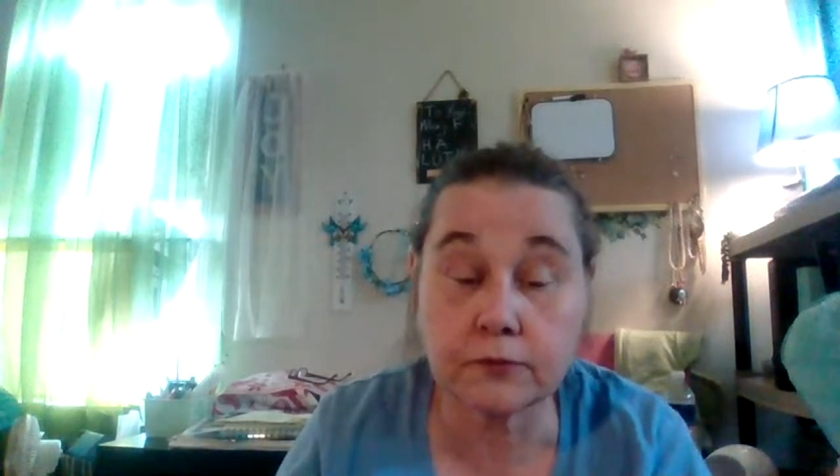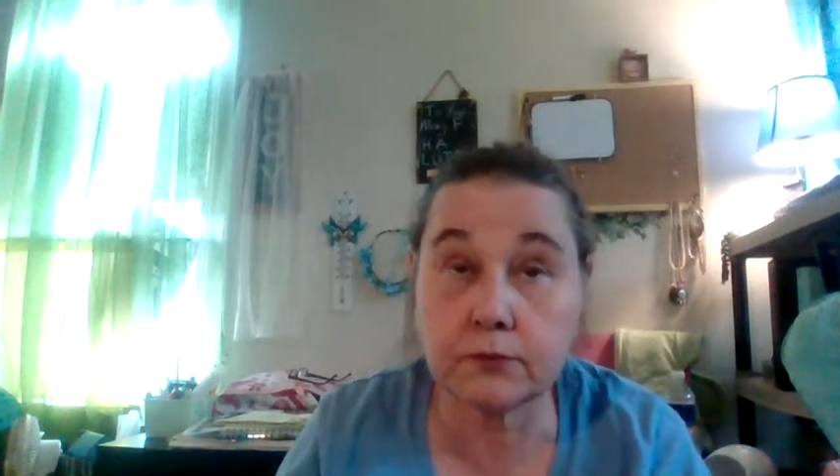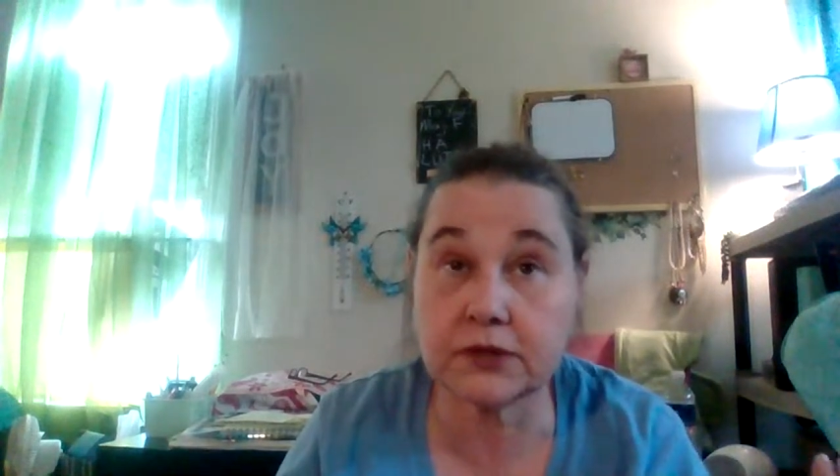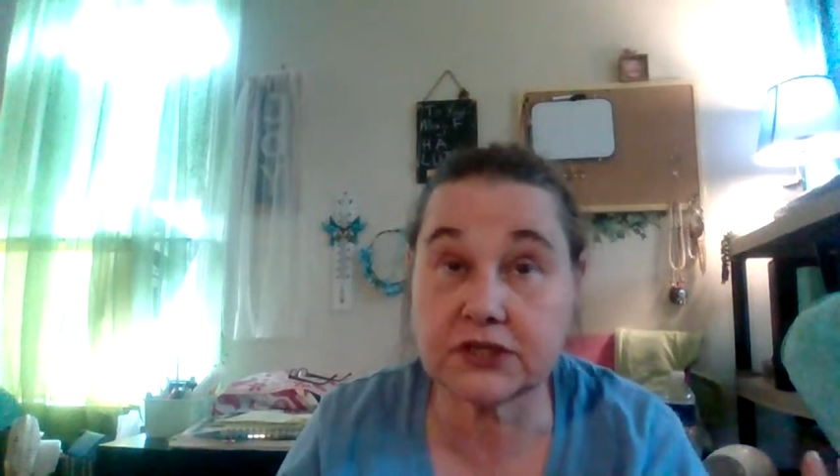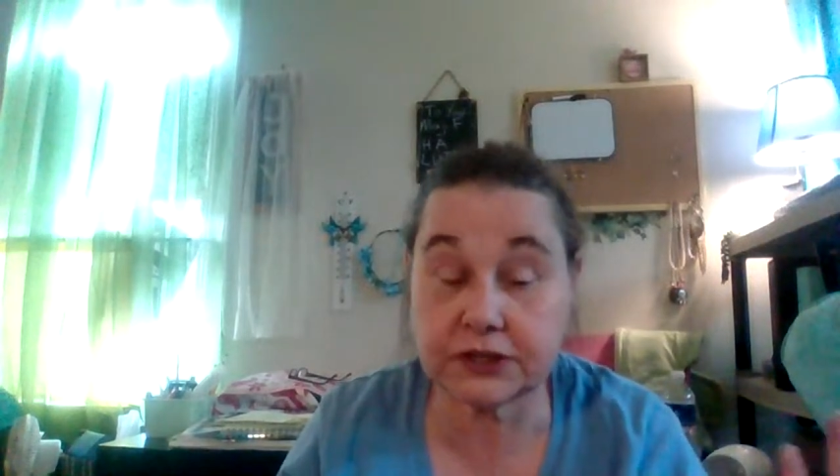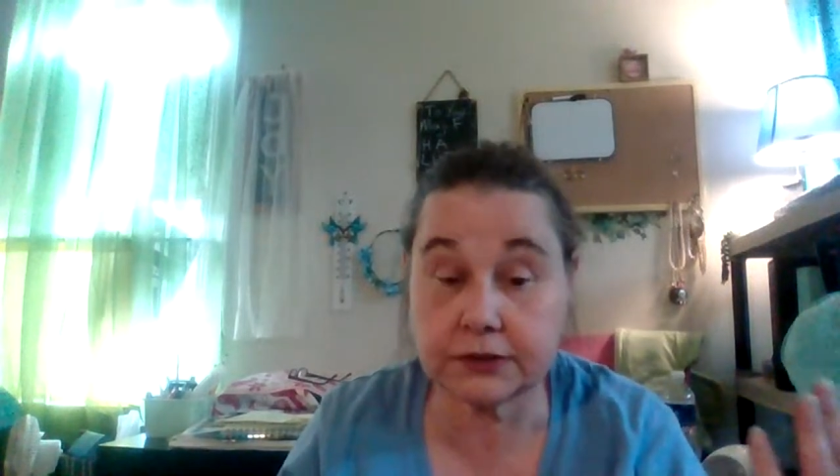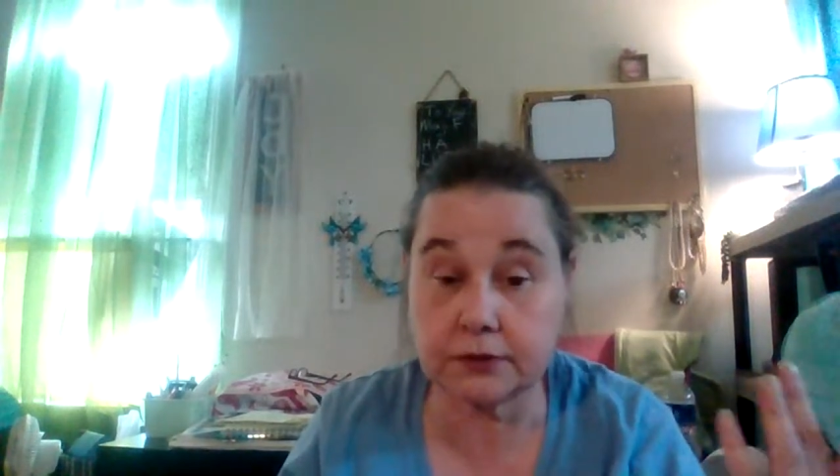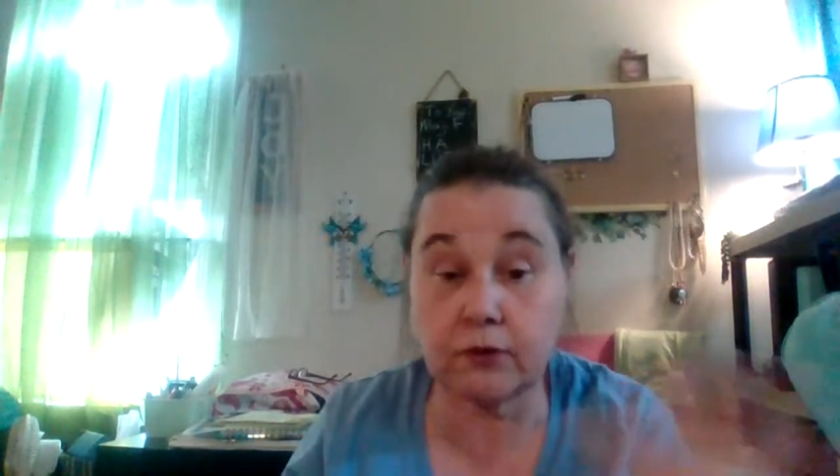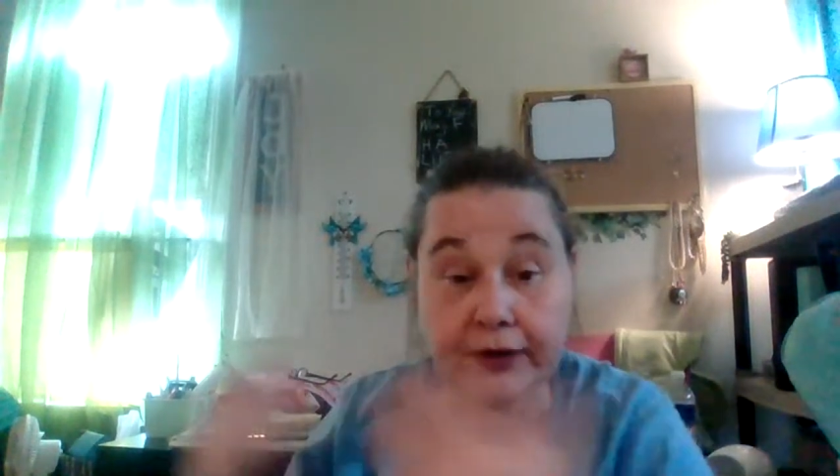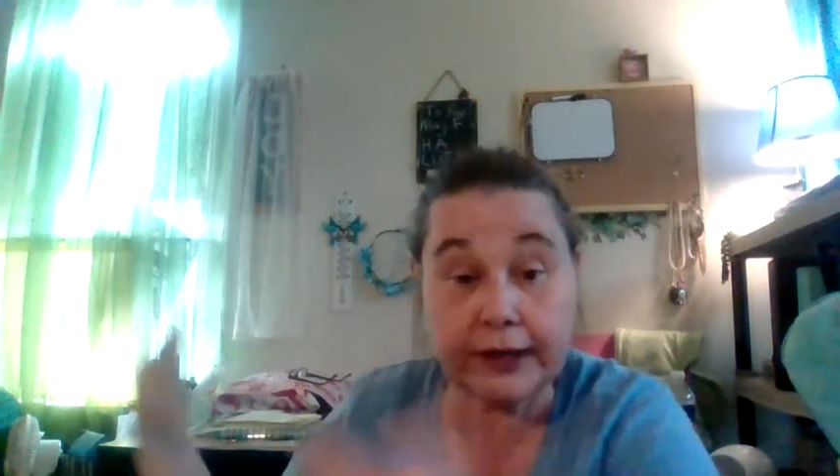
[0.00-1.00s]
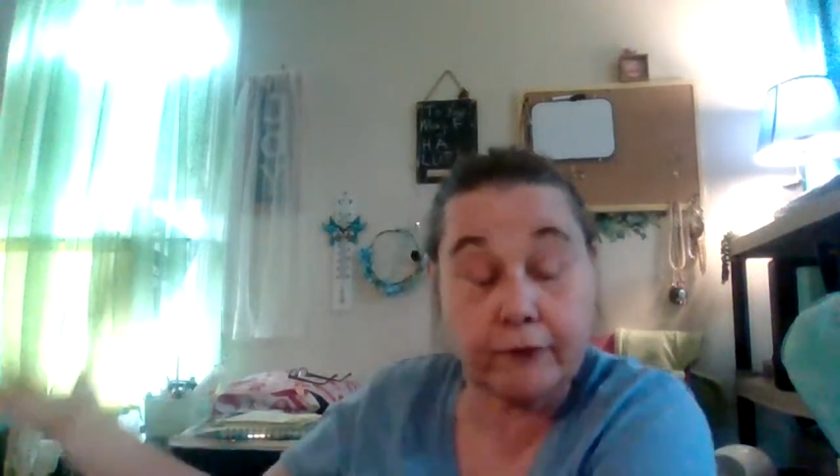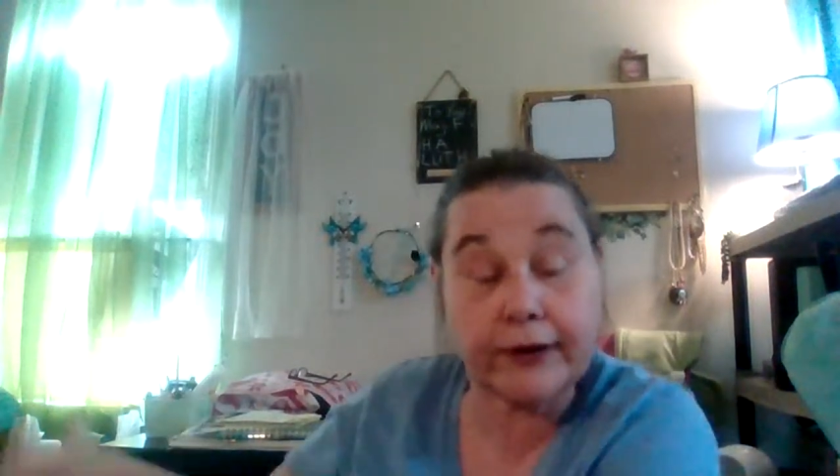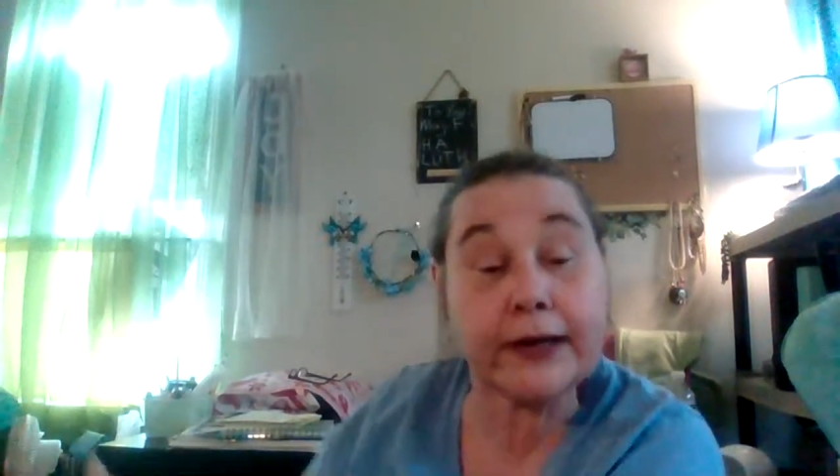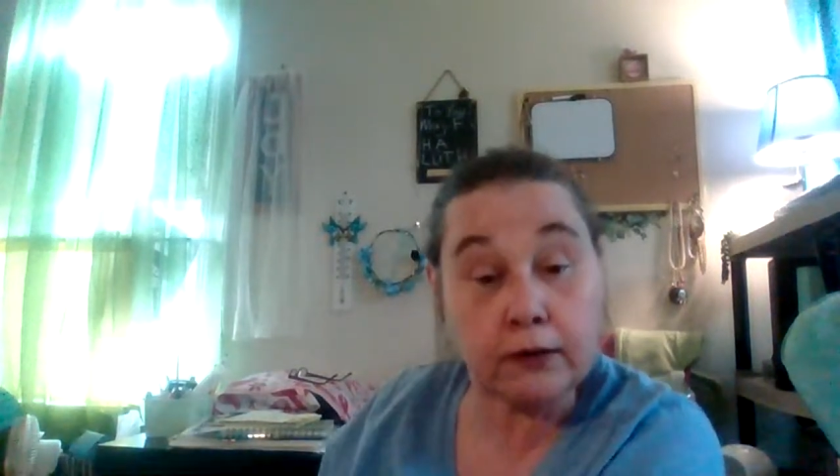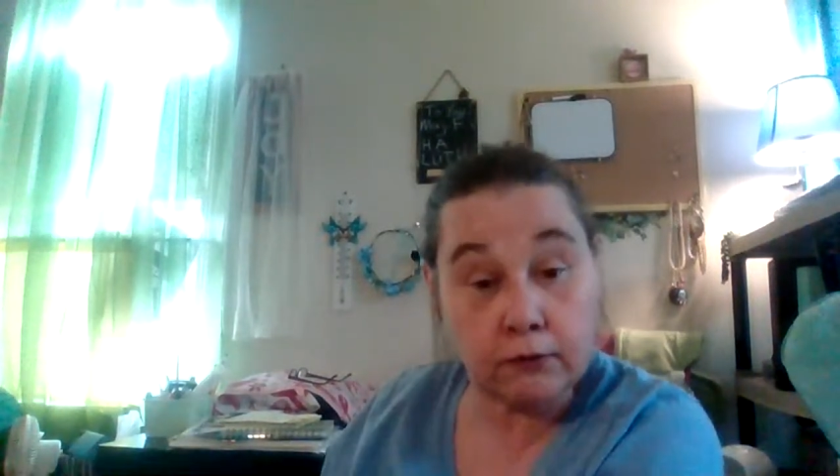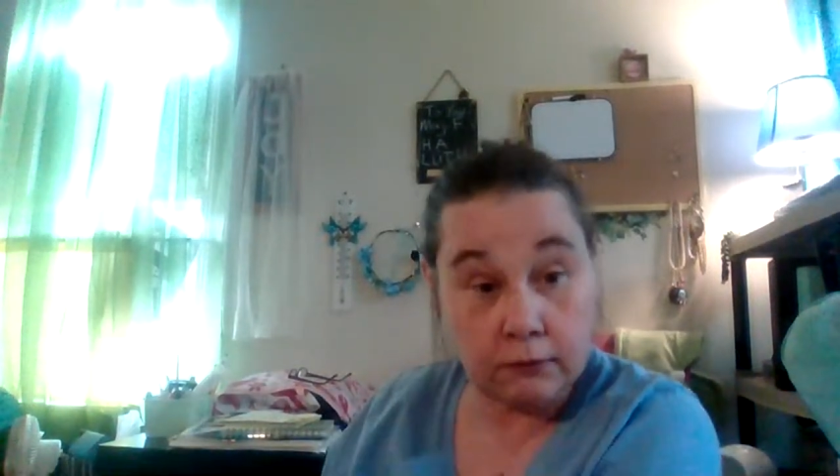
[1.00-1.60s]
which okay, great.